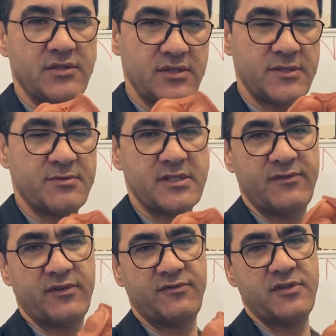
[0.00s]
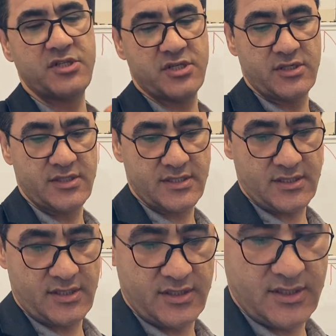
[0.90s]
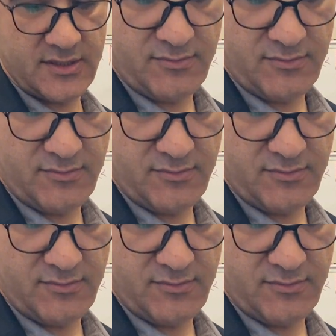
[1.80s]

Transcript: specific features on this